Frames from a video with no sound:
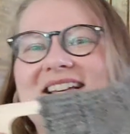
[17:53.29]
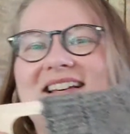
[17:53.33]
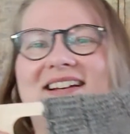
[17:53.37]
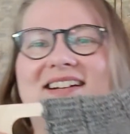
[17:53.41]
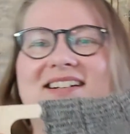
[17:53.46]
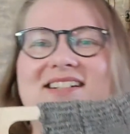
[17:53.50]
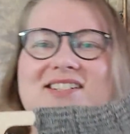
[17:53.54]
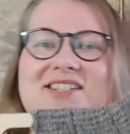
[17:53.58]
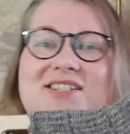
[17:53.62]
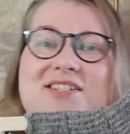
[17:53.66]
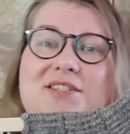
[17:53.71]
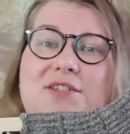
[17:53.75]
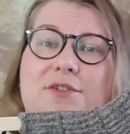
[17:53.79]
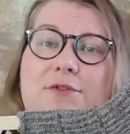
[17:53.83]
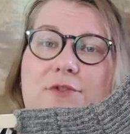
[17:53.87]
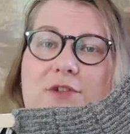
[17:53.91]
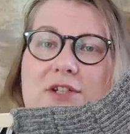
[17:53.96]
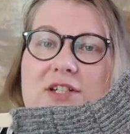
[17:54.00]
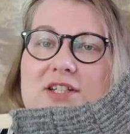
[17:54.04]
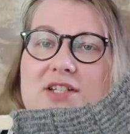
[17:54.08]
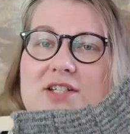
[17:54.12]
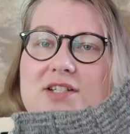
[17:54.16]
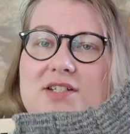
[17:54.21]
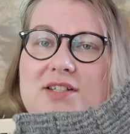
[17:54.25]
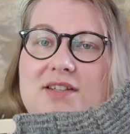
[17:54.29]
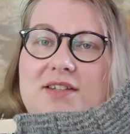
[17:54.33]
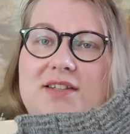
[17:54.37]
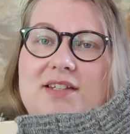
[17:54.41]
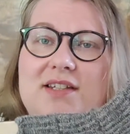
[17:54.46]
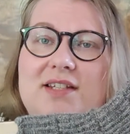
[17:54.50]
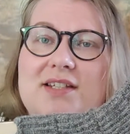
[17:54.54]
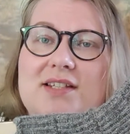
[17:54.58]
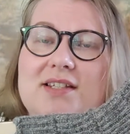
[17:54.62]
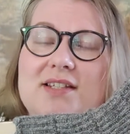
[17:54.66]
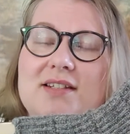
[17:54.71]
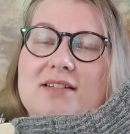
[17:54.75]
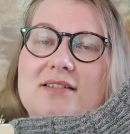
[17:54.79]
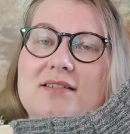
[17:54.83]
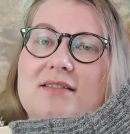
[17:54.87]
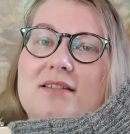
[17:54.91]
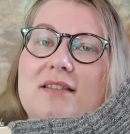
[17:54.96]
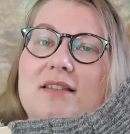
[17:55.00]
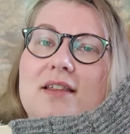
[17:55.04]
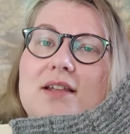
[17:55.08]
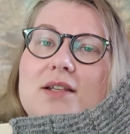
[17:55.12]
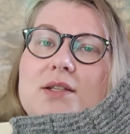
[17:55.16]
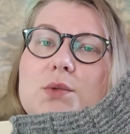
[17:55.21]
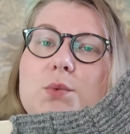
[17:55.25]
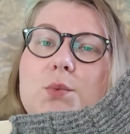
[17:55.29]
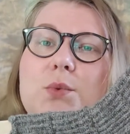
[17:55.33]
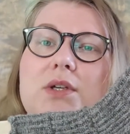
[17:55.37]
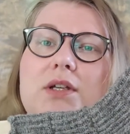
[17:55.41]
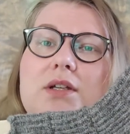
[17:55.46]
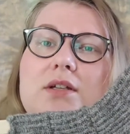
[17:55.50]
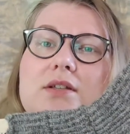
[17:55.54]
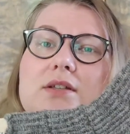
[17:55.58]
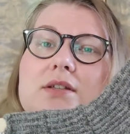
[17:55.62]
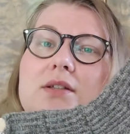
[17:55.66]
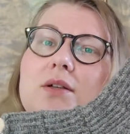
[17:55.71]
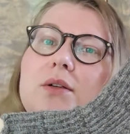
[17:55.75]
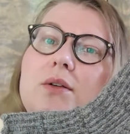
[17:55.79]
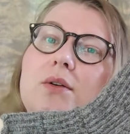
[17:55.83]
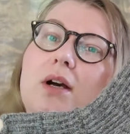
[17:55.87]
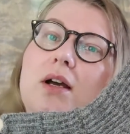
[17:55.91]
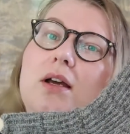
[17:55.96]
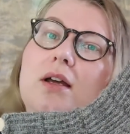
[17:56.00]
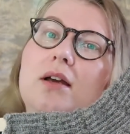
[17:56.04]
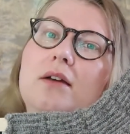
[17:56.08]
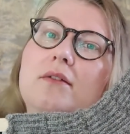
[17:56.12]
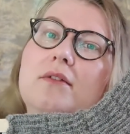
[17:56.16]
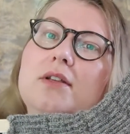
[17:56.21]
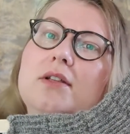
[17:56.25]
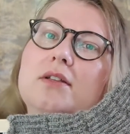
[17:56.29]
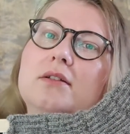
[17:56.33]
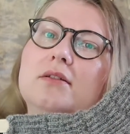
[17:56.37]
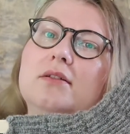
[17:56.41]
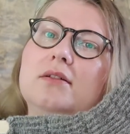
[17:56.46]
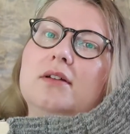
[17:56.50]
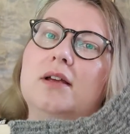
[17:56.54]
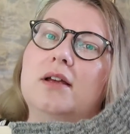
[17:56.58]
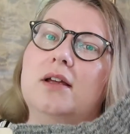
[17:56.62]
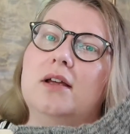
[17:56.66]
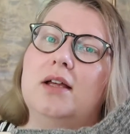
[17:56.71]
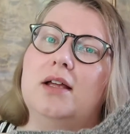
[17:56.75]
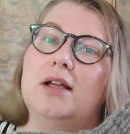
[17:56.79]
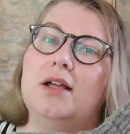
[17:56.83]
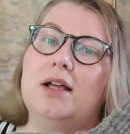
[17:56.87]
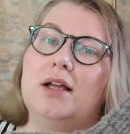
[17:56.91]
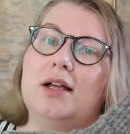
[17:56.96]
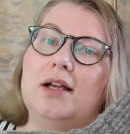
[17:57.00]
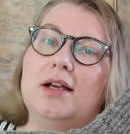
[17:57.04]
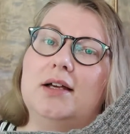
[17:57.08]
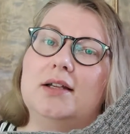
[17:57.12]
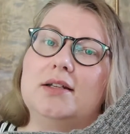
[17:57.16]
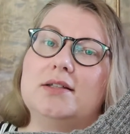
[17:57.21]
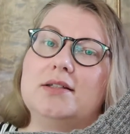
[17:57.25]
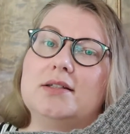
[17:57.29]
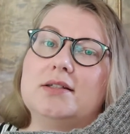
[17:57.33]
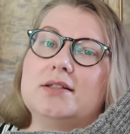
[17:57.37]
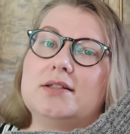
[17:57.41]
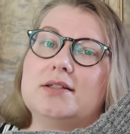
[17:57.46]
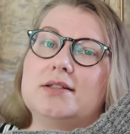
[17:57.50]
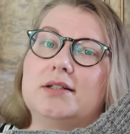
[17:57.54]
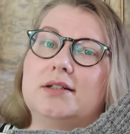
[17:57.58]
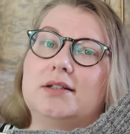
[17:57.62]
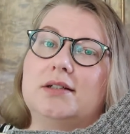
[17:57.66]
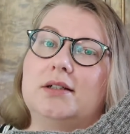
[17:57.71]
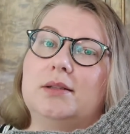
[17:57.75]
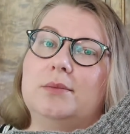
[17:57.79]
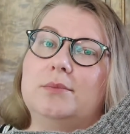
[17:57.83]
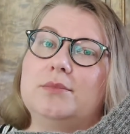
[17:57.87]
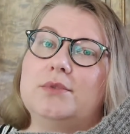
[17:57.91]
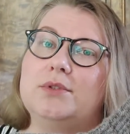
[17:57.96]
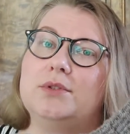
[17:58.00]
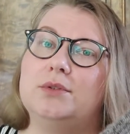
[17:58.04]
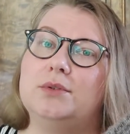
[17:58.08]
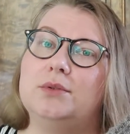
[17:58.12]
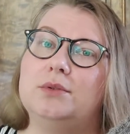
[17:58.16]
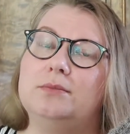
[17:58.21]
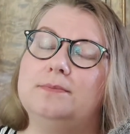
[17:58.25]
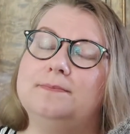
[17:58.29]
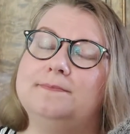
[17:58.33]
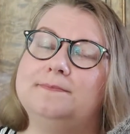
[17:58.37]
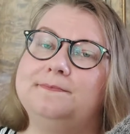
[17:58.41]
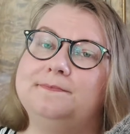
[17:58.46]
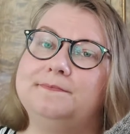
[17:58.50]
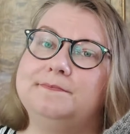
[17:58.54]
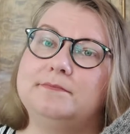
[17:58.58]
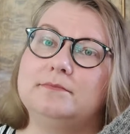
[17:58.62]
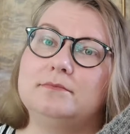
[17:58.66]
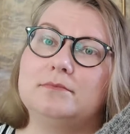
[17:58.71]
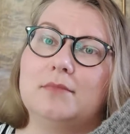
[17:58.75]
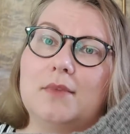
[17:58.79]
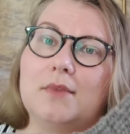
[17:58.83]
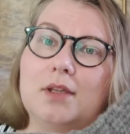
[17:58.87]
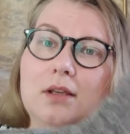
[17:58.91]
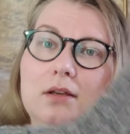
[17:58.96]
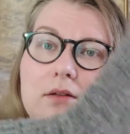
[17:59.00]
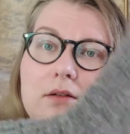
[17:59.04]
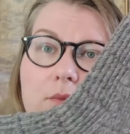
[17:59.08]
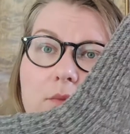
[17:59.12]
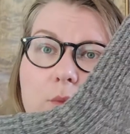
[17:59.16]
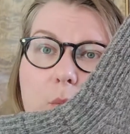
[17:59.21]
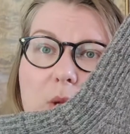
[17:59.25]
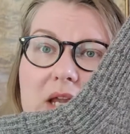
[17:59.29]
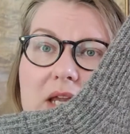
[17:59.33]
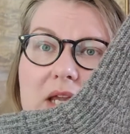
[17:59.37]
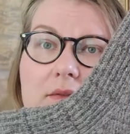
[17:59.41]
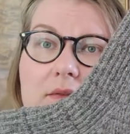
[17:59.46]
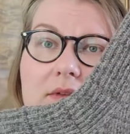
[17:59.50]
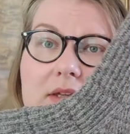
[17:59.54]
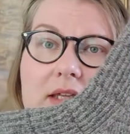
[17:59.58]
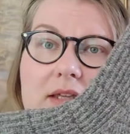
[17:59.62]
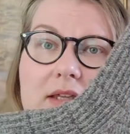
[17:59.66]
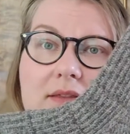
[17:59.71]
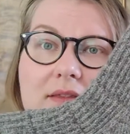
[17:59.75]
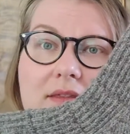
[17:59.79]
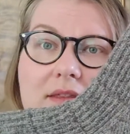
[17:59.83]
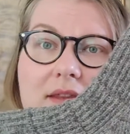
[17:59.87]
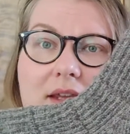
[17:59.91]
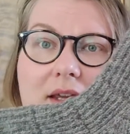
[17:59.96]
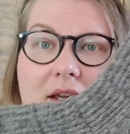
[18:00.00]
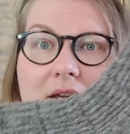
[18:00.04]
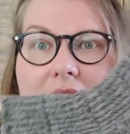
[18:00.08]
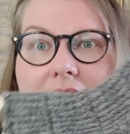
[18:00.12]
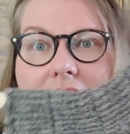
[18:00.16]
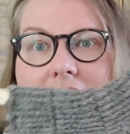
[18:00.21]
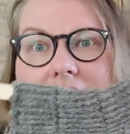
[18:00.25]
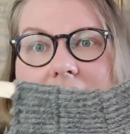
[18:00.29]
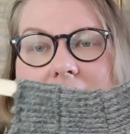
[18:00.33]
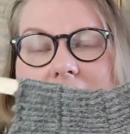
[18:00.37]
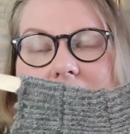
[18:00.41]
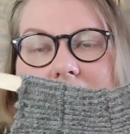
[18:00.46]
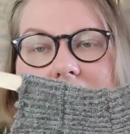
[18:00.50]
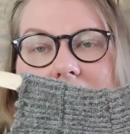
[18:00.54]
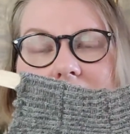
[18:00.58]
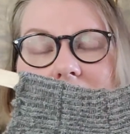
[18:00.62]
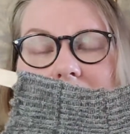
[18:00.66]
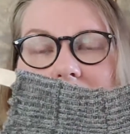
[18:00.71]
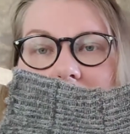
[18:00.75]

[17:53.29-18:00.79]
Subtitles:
I just finished this week, so I haven't had time to weave in the ends,